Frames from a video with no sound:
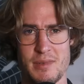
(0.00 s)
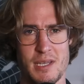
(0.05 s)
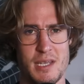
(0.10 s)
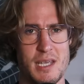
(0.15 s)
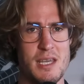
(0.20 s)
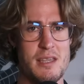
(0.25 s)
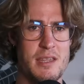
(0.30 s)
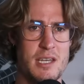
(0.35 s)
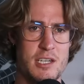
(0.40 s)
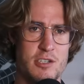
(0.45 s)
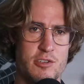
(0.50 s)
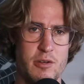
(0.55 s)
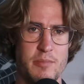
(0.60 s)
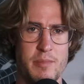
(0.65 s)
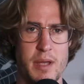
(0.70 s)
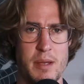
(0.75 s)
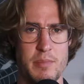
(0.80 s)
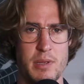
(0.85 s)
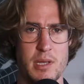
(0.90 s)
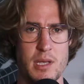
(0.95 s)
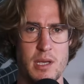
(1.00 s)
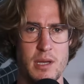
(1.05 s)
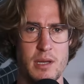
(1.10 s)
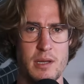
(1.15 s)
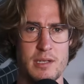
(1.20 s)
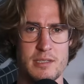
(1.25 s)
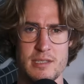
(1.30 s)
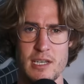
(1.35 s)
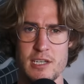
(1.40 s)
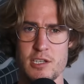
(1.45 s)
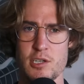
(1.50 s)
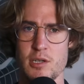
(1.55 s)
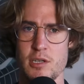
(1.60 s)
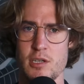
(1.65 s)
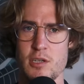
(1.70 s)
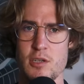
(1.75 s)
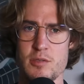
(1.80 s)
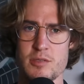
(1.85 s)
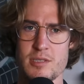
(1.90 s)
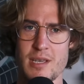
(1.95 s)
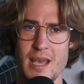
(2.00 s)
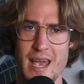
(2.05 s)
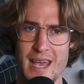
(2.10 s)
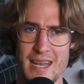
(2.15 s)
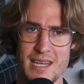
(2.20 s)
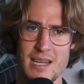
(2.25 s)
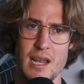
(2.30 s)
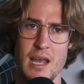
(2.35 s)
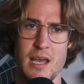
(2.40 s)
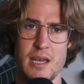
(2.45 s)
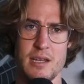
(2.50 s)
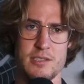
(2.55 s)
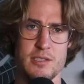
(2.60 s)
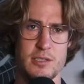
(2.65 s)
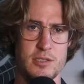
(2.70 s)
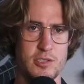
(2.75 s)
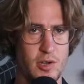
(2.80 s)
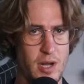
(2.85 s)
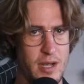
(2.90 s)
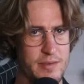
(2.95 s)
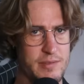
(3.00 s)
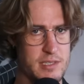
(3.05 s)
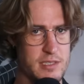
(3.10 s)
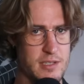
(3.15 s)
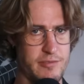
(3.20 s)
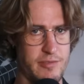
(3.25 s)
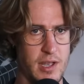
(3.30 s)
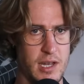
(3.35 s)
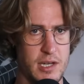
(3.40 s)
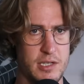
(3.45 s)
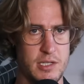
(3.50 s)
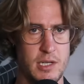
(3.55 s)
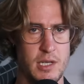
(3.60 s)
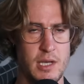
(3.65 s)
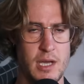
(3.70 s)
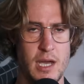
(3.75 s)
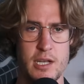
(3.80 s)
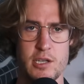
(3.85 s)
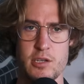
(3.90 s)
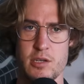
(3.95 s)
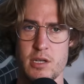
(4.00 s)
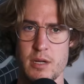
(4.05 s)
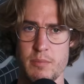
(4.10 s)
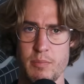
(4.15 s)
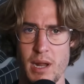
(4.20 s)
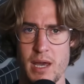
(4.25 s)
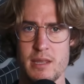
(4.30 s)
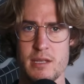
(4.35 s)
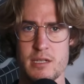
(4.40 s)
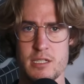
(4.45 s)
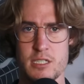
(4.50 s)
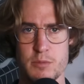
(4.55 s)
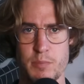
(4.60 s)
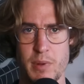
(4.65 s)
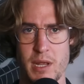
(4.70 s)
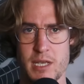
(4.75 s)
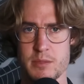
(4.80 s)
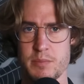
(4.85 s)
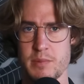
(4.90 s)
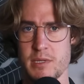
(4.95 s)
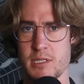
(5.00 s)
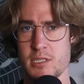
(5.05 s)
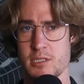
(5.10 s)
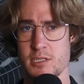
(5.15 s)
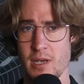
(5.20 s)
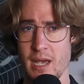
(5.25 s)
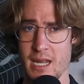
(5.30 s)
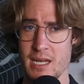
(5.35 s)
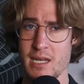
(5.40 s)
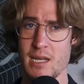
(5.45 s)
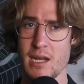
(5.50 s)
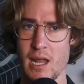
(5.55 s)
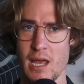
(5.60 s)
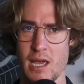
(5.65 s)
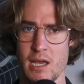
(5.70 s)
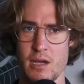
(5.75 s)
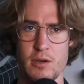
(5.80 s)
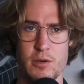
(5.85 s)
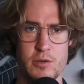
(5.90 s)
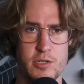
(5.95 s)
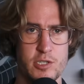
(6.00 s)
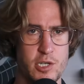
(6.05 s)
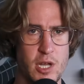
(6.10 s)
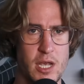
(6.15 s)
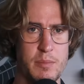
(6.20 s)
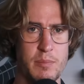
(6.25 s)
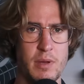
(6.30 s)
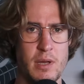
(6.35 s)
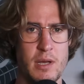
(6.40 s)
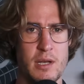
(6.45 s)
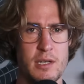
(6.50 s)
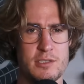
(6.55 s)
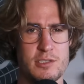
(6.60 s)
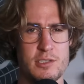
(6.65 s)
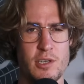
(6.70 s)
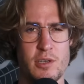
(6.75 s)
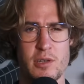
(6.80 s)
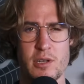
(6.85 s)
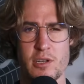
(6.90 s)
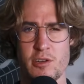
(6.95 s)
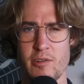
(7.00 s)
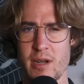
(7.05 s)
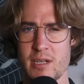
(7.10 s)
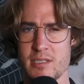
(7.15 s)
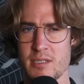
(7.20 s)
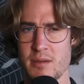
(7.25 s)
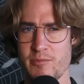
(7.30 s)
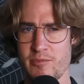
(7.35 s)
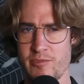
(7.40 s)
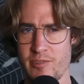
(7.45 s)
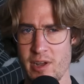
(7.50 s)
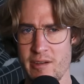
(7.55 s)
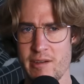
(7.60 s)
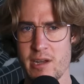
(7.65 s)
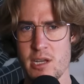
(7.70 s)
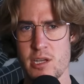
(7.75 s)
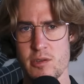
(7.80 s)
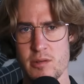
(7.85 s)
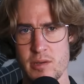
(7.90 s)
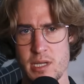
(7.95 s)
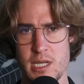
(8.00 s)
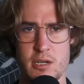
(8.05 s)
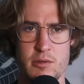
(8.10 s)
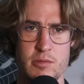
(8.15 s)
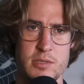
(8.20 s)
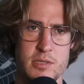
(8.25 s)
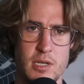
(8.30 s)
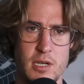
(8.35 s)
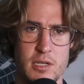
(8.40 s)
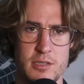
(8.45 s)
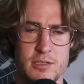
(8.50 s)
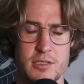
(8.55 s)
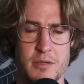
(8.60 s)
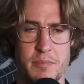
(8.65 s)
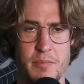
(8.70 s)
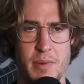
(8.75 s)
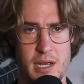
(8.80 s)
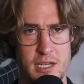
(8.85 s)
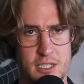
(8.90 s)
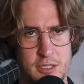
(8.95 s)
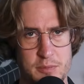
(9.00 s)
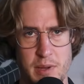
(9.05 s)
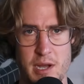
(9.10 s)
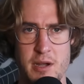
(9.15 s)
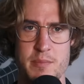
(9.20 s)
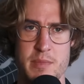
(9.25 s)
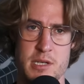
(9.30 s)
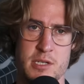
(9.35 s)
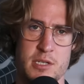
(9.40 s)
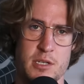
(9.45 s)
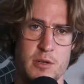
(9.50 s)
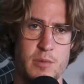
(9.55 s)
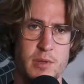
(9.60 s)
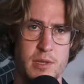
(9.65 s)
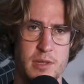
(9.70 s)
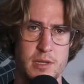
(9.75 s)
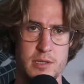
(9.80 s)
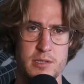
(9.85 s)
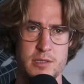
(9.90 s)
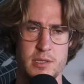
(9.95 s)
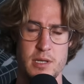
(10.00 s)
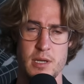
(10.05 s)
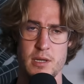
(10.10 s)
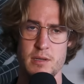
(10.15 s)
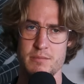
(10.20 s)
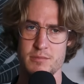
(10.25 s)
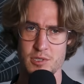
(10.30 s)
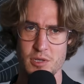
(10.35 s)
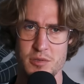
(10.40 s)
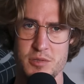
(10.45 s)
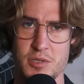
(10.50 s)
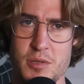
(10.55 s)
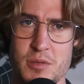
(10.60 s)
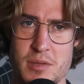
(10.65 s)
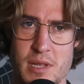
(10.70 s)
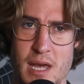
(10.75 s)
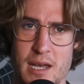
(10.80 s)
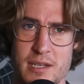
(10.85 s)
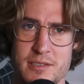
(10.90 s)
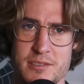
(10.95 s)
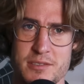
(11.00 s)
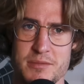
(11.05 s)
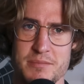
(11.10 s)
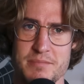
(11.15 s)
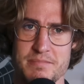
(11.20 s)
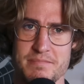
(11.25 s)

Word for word: The key thing to remember here is that you can use any layer to drive this effect, and you can apply the displacement to any layer or shape, so you can create some very unique results by experimenting with it. So do that.